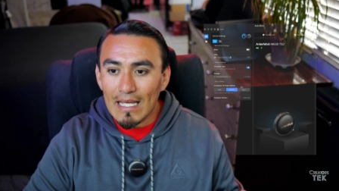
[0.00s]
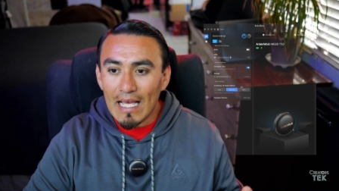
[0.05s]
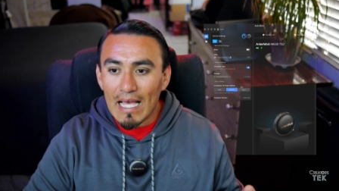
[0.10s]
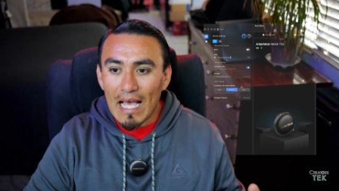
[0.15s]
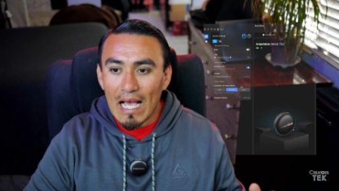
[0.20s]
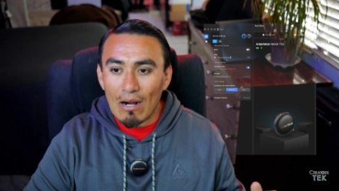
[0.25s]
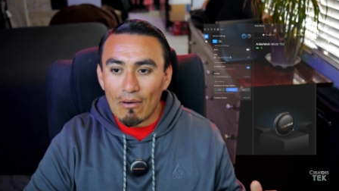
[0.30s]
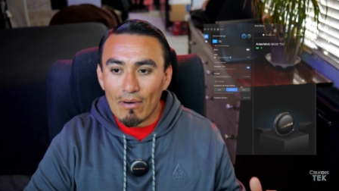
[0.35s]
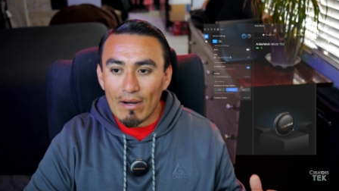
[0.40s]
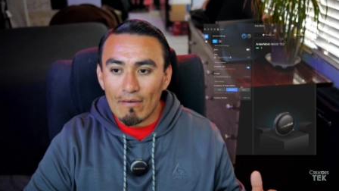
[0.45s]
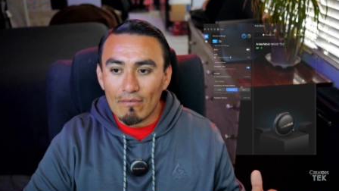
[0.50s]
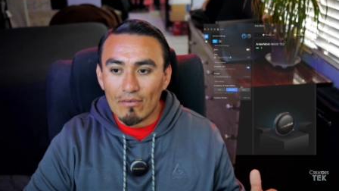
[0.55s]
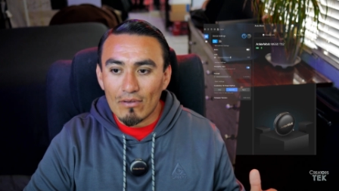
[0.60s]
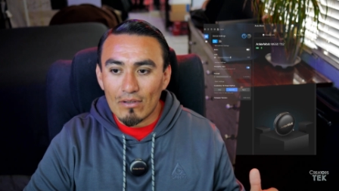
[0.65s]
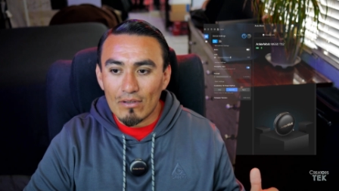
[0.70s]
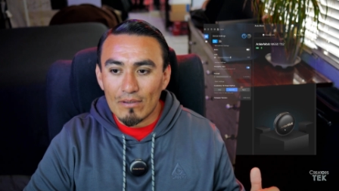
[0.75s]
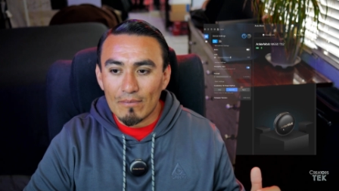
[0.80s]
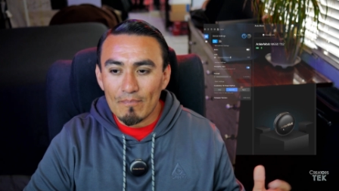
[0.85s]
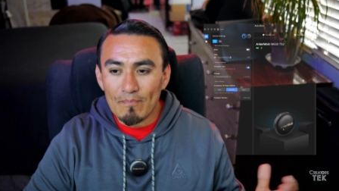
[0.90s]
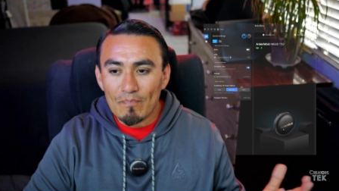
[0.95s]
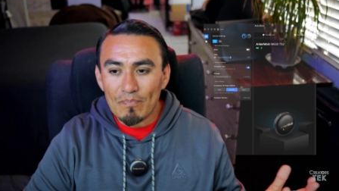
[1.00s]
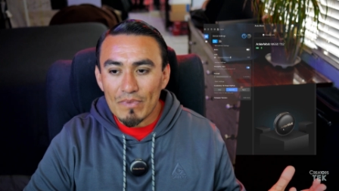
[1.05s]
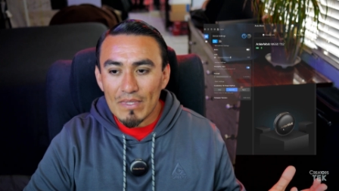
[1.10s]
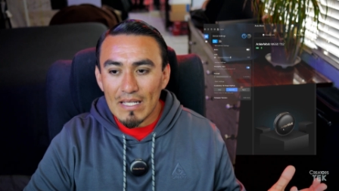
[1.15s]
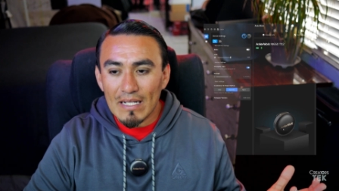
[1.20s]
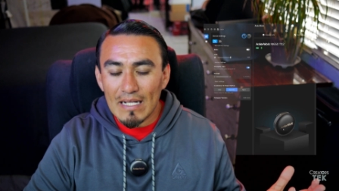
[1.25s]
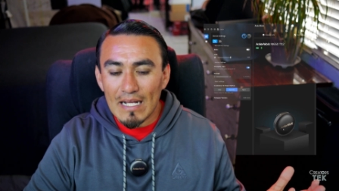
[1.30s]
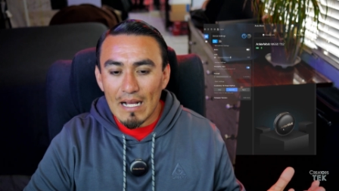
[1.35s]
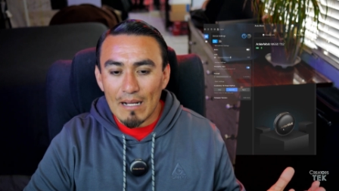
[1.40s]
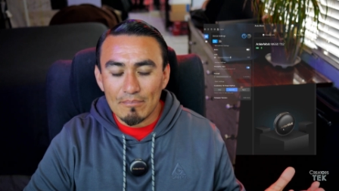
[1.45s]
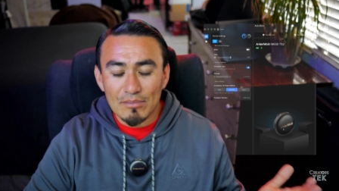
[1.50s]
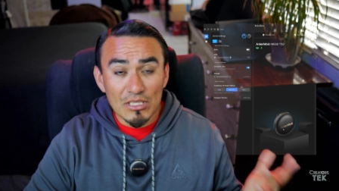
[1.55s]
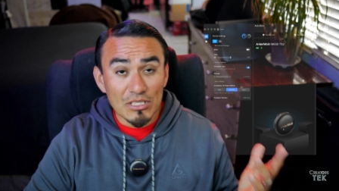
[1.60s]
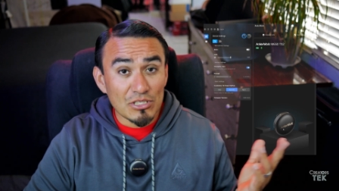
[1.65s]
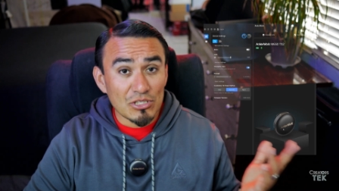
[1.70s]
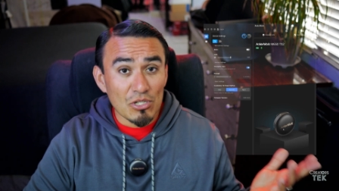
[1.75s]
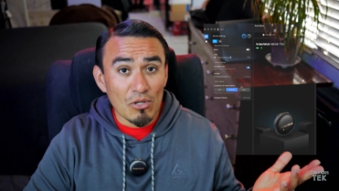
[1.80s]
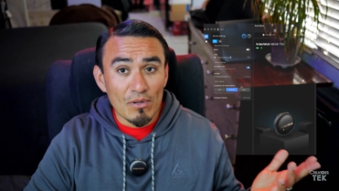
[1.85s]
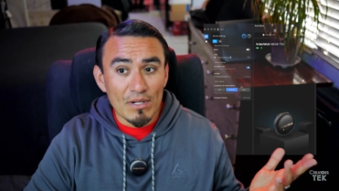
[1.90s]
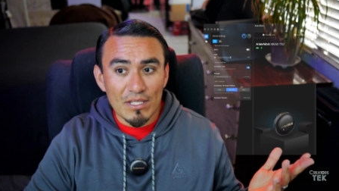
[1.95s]
However, I'm
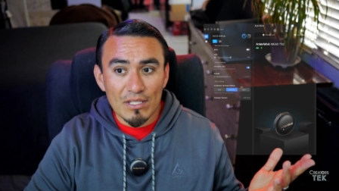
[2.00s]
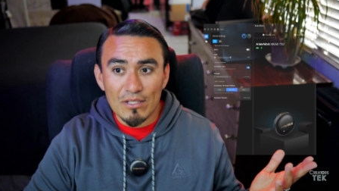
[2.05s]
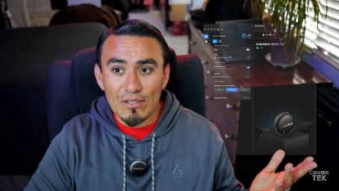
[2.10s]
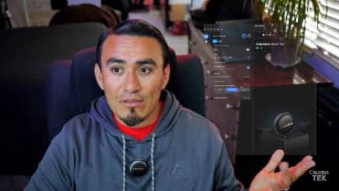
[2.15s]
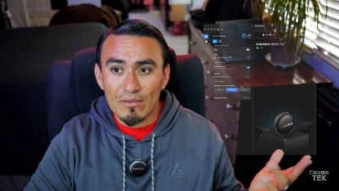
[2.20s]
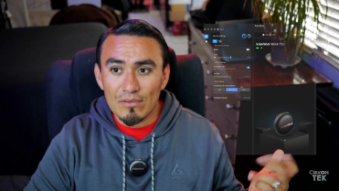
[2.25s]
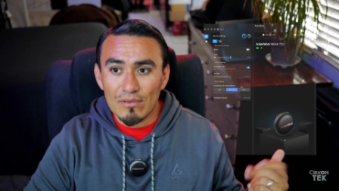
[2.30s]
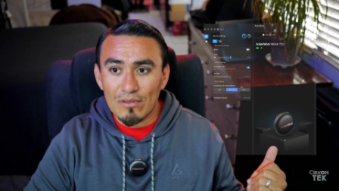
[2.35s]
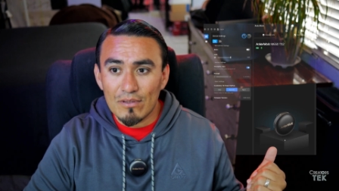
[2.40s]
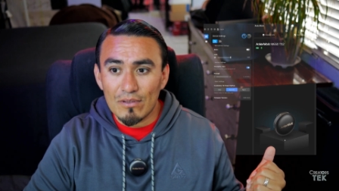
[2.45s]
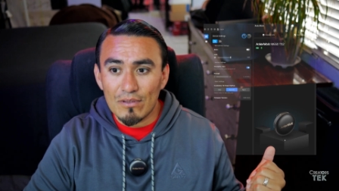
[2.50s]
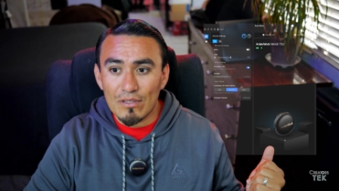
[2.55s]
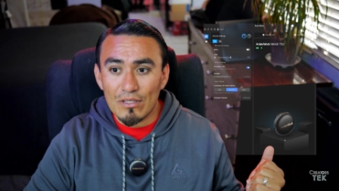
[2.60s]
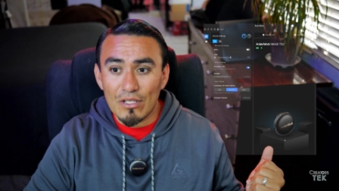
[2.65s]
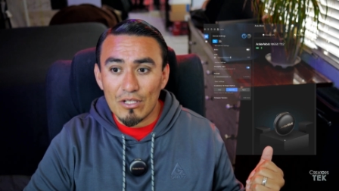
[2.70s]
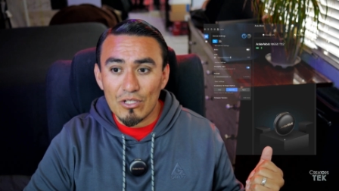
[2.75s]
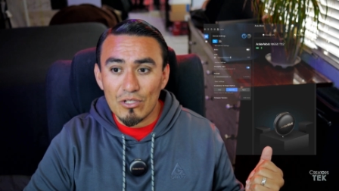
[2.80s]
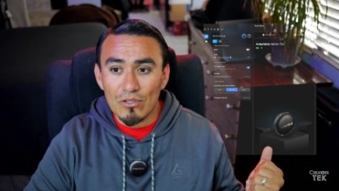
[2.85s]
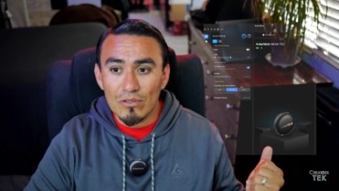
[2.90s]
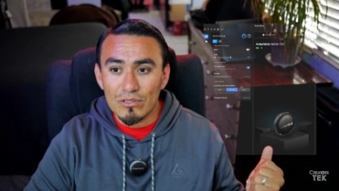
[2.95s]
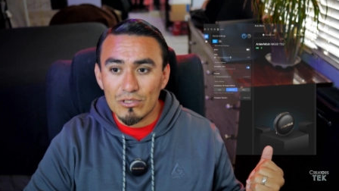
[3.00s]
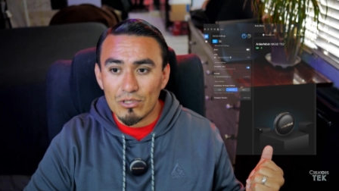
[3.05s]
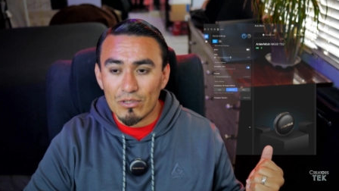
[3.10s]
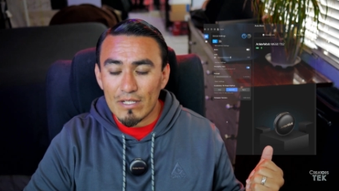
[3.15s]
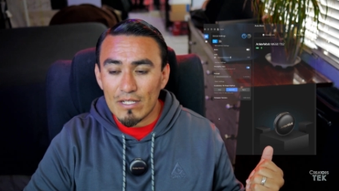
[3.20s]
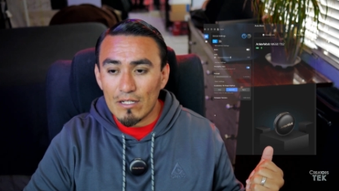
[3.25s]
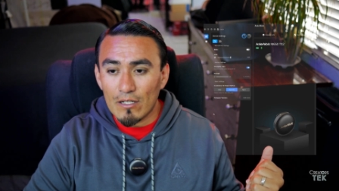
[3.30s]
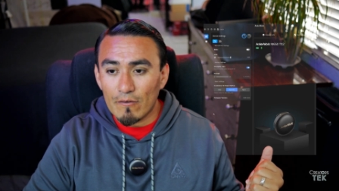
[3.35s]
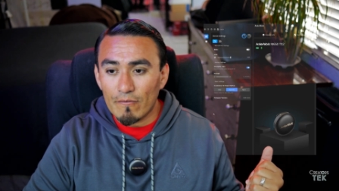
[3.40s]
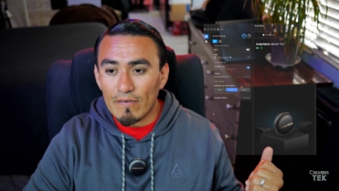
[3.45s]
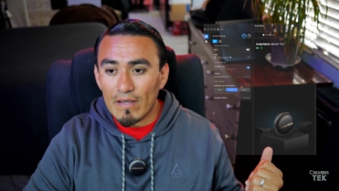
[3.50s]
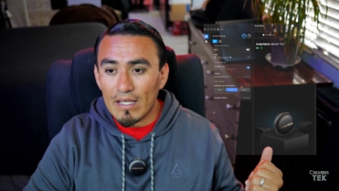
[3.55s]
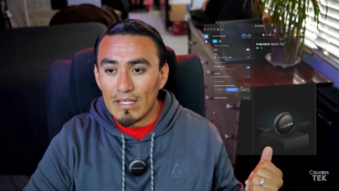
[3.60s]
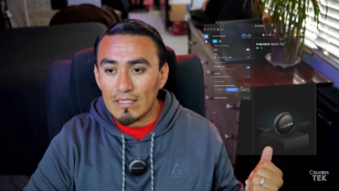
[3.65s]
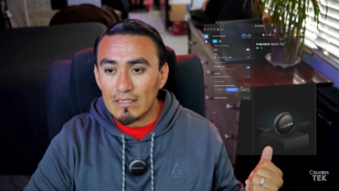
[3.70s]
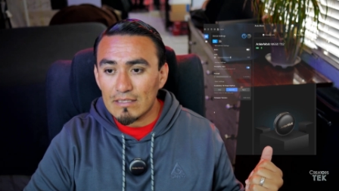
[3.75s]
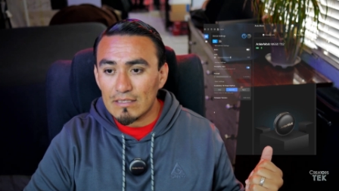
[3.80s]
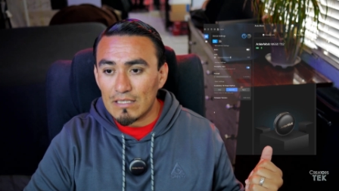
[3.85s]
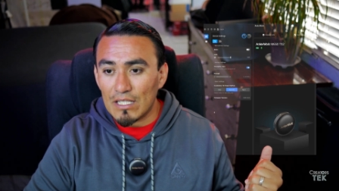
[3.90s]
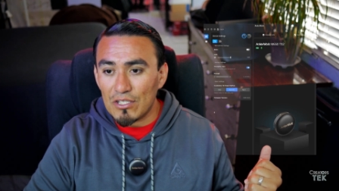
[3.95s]
just showing you the user
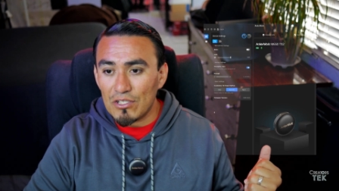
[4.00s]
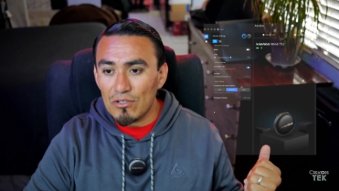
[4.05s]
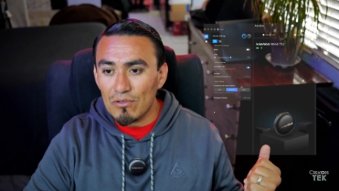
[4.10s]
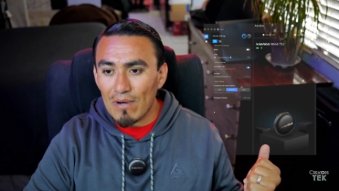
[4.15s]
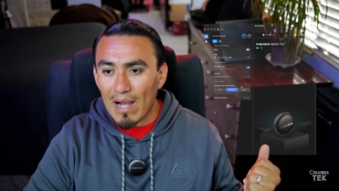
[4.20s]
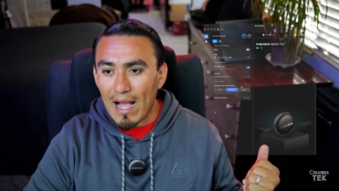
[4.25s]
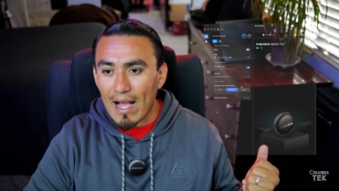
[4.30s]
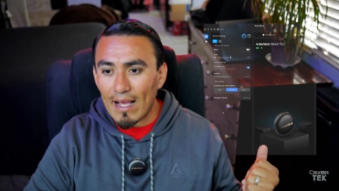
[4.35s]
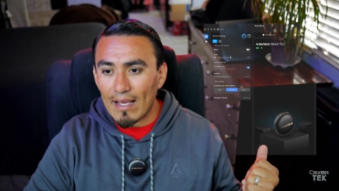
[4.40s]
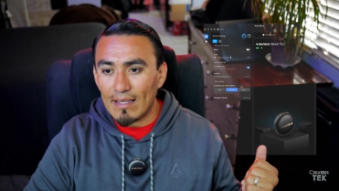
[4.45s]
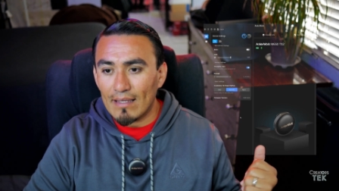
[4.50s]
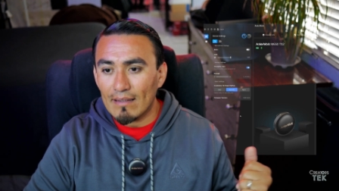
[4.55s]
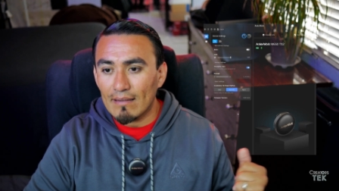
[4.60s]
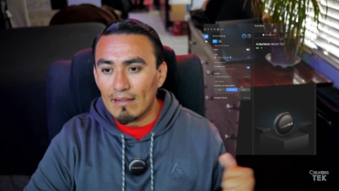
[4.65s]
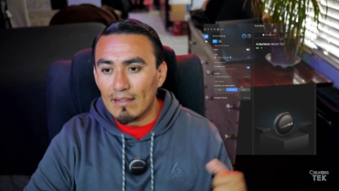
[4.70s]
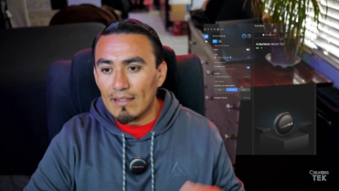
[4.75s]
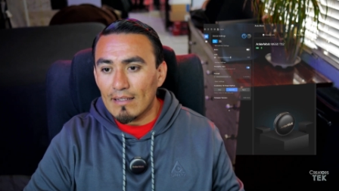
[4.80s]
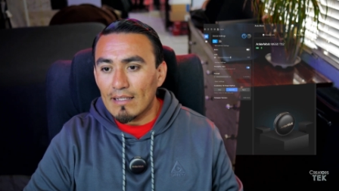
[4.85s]
interface, the UI.